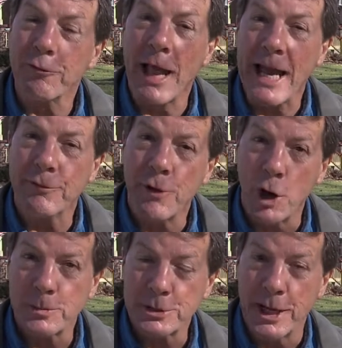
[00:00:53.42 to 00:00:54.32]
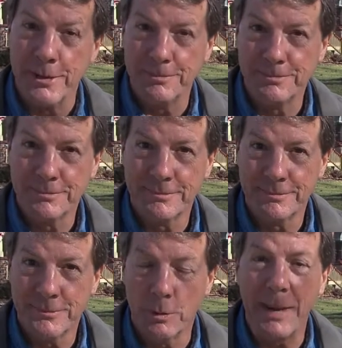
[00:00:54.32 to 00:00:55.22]
Flagg Farmstead.
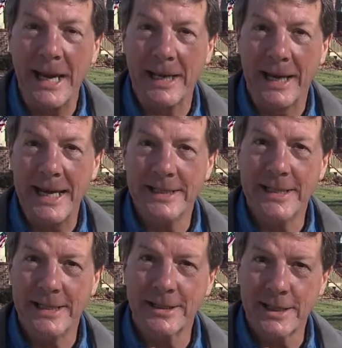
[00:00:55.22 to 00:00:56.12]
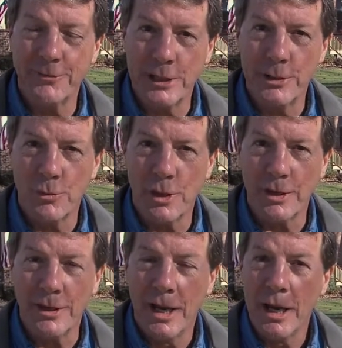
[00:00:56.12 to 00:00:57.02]
You know, back in 1871,